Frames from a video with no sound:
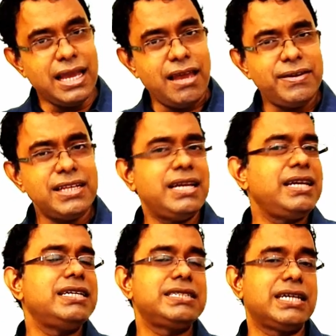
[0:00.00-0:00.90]

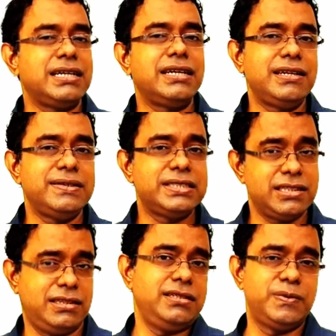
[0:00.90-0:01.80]
Everything is
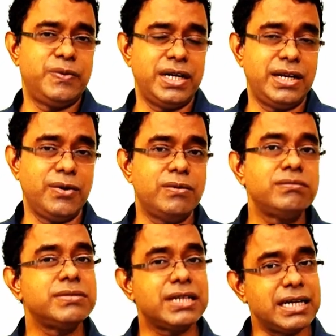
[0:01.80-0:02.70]
continuous in this world, you
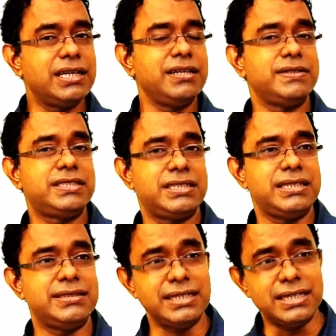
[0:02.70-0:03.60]
know, continuous
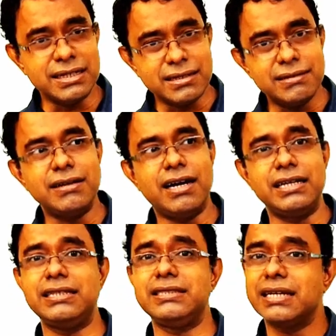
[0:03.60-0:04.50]
changing,
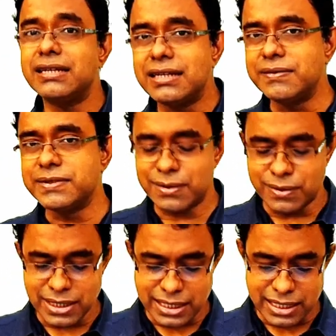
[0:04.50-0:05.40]
continuous
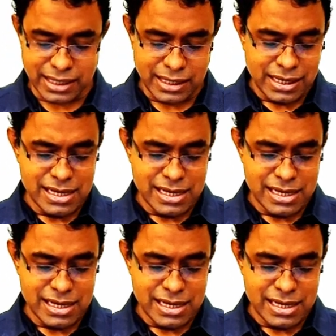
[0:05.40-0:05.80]
rotating.